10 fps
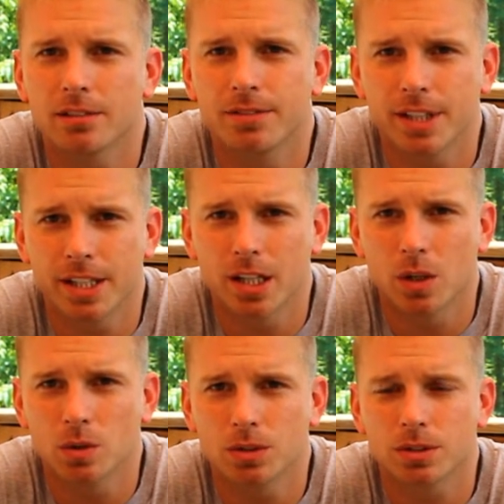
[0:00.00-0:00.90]
the
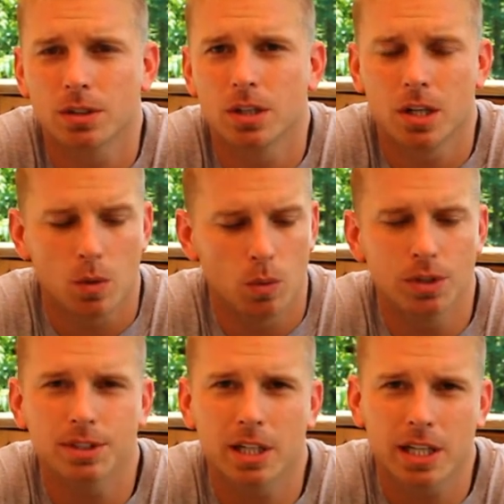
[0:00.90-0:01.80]
videos,
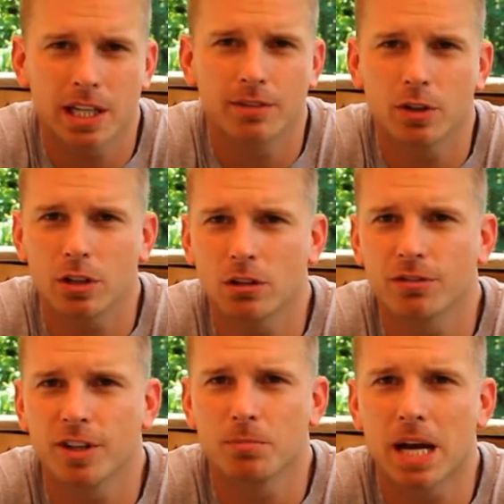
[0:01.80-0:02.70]
we're just going to give you a little
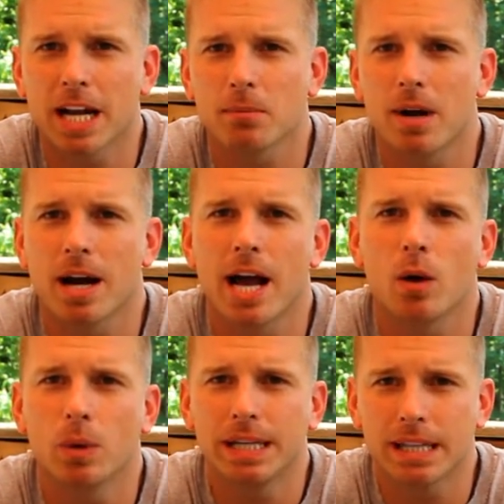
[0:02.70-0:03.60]
feedback about
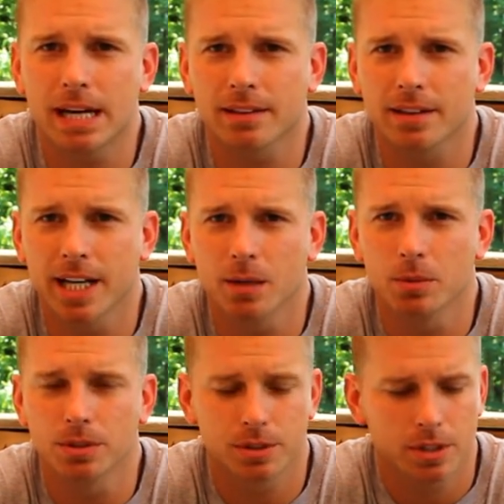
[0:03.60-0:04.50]
how we like the
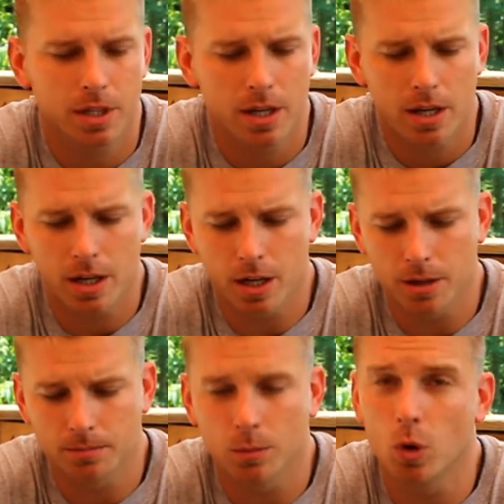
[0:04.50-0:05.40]
cameras,
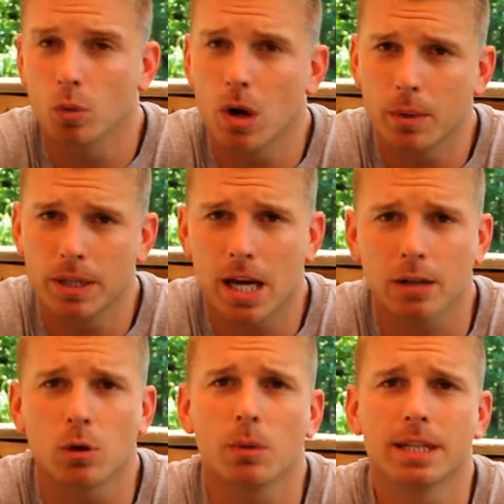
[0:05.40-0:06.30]
or what we
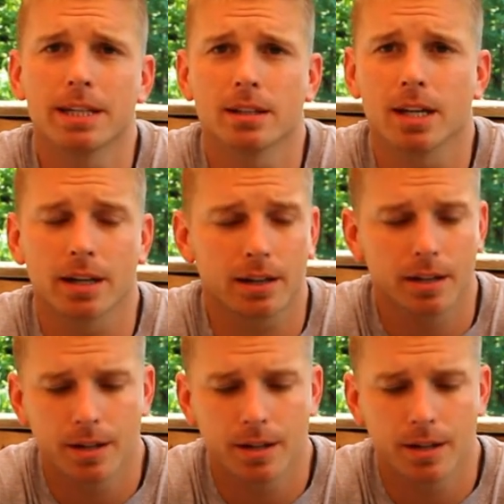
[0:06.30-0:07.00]
liked, what we didn't like.